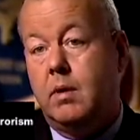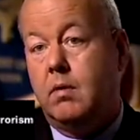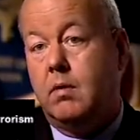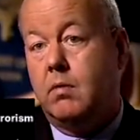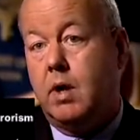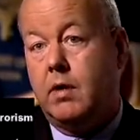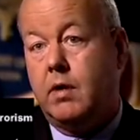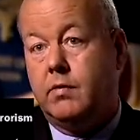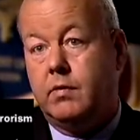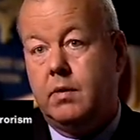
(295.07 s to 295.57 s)
been
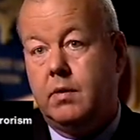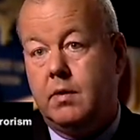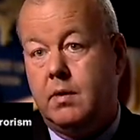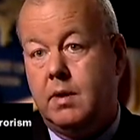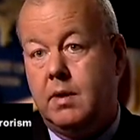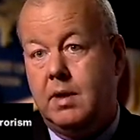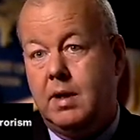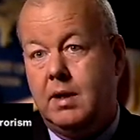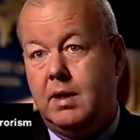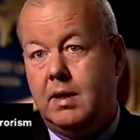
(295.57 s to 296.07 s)
arrested
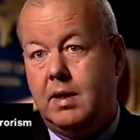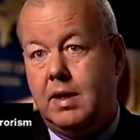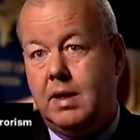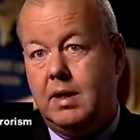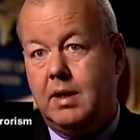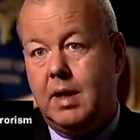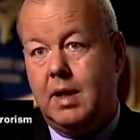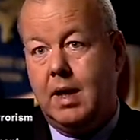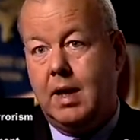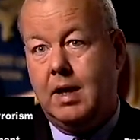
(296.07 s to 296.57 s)
and de
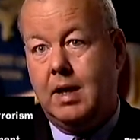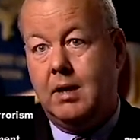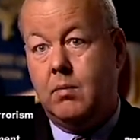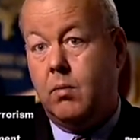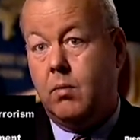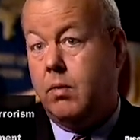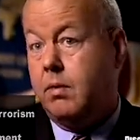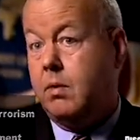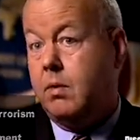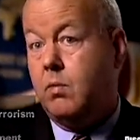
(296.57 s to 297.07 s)

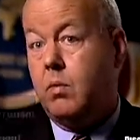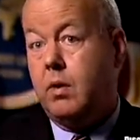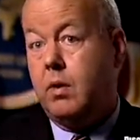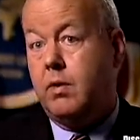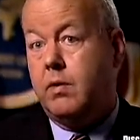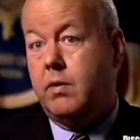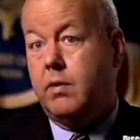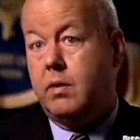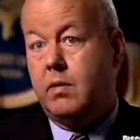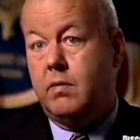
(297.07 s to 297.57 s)
detained. More than
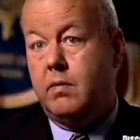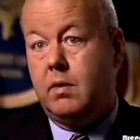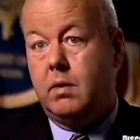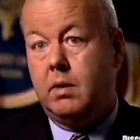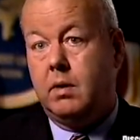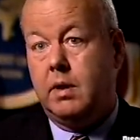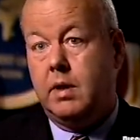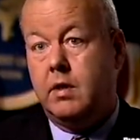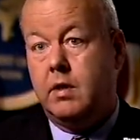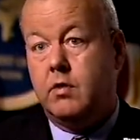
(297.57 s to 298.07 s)
one third of
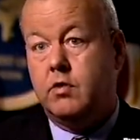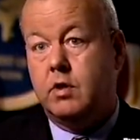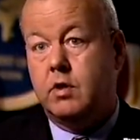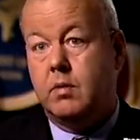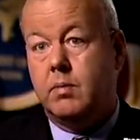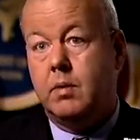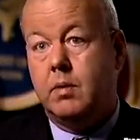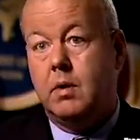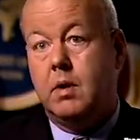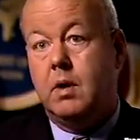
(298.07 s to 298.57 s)
their
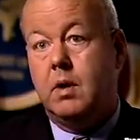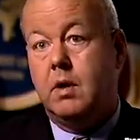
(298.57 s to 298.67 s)
leadership